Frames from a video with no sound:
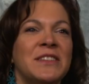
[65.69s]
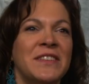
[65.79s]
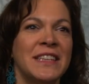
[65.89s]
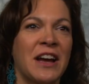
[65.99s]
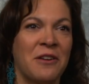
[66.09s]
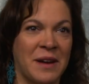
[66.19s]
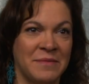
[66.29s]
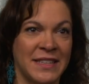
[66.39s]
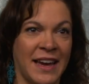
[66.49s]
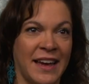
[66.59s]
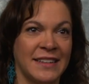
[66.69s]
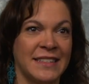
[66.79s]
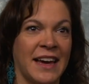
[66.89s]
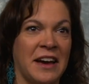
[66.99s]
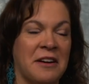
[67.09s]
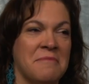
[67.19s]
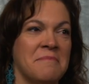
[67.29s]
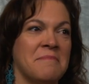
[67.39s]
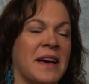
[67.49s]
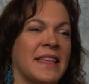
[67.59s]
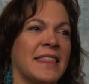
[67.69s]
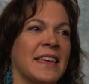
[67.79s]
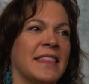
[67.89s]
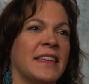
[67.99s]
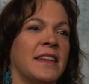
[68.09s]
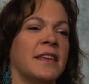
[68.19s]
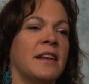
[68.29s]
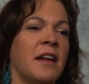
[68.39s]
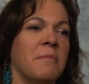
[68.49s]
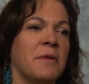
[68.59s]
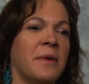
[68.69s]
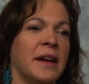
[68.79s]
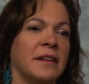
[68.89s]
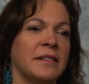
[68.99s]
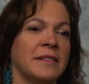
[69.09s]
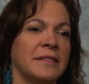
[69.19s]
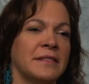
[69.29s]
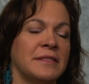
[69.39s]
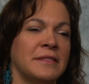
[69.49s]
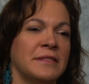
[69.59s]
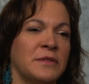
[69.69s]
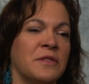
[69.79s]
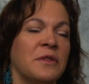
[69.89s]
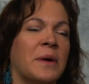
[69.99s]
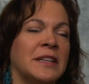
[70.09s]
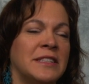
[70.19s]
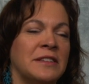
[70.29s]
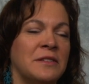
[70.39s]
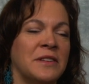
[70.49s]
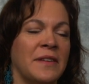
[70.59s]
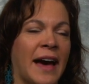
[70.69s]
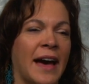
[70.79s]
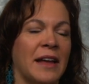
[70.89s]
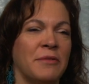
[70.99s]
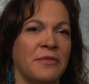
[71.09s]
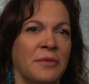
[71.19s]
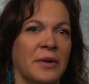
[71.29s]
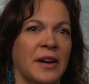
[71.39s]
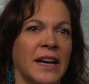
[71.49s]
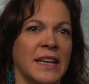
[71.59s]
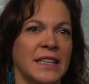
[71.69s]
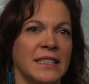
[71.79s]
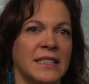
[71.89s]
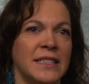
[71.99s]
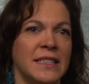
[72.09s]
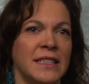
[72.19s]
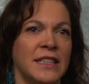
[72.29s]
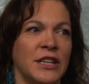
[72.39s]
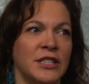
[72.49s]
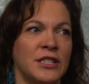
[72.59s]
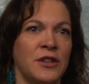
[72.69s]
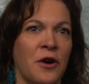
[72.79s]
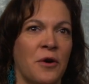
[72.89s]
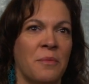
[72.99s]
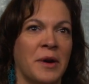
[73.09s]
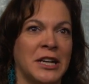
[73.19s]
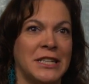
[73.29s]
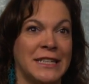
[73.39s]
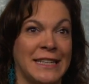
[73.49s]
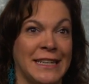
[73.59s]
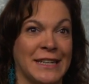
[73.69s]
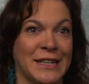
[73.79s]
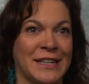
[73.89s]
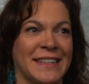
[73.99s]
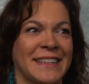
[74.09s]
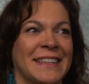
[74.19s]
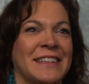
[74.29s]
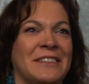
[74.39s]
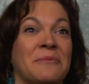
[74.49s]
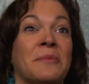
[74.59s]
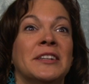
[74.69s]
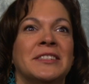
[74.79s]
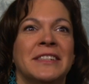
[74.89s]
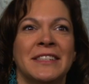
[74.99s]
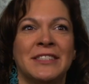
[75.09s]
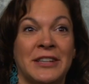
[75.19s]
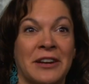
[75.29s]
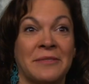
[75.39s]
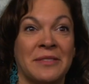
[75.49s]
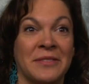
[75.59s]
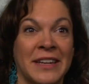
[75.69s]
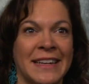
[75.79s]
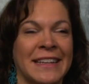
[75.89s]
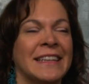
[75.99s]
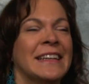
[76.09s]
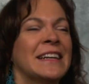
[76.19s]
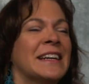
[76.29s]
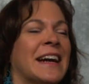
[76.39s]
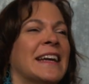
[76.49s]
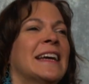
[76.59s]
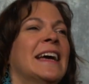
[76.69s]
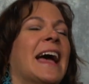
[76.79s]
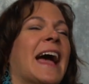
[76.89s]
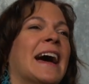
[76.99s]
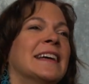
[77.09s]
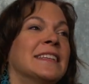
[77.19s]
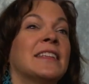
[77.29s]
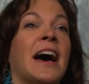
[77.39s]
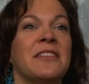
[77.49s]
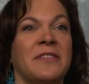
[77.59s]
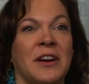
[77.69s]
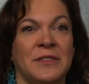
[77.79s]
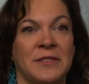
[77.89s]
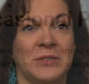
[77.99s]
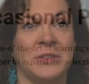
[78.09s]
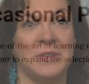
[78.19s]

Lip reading: to visit our website, I think the number one sort of question that we've had before is, there's so much here. What should I start with reading, right? And a lot of our users are